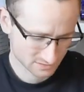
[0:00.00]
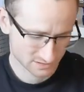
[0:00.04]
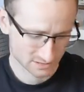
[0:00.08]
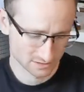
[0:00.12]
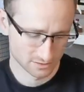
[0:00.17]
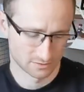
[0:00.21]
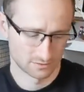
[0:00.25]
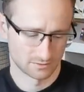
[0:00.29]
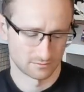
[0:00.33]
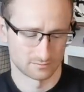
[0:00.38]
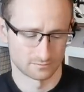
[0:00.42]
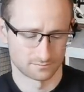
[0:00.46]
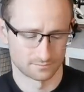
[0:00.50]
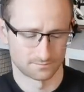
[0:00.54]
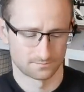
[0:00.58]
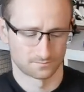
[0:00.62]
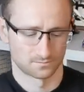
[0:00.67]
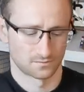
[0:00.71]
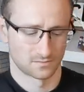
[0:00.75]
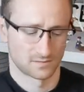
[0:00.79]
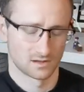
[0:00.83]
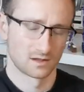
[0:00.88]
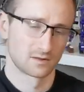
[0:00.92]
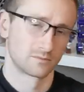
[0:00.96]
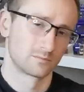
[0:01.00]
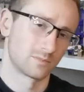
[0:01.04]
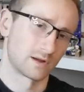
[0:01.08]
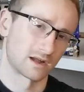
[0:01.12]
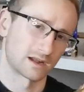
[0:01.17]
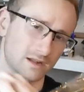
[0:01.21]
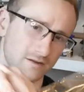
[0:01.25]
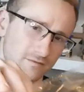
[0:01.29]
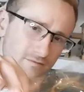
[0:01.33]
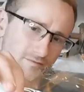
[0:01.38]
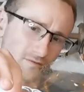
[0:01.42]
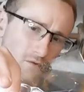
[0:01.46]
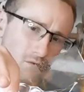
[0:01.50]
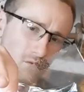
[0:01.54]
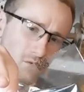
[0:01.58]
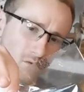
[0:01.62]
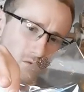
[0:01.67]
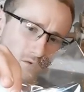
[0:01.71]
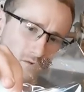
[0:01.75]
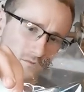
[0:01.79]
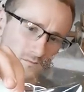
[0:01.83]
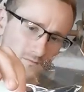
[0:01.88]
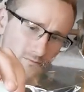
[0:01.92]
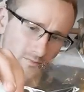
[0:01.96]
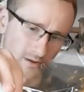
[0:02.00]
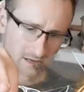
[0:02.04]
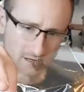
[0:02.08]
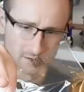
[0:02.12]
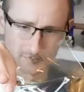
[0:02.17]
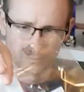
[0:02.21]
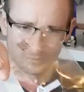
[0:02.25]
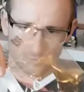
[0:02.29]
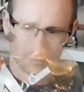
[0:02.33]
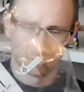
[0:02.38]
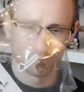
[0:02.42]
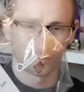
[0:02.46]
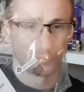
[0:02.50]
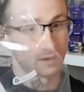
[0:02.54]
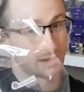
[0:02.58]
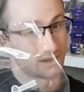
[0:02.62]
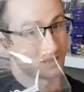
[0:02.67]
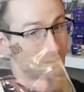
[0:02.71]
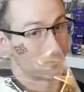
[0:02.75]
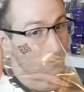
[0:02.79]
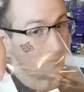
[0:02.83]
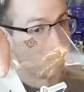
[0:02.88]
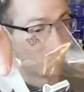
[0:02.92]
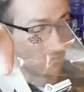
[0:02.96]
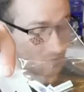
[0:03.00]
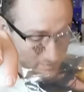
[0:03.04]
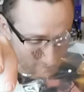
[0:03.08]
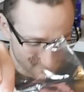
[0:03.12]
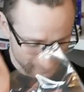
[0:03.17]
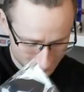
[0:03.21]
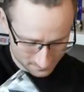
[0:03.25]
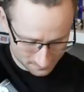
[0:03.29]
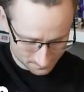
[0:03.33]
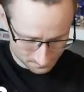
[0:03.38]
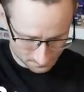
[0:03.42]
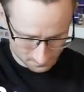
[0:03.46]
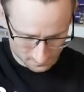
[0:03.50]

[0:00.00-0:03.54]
So packet four, packet four, packet one.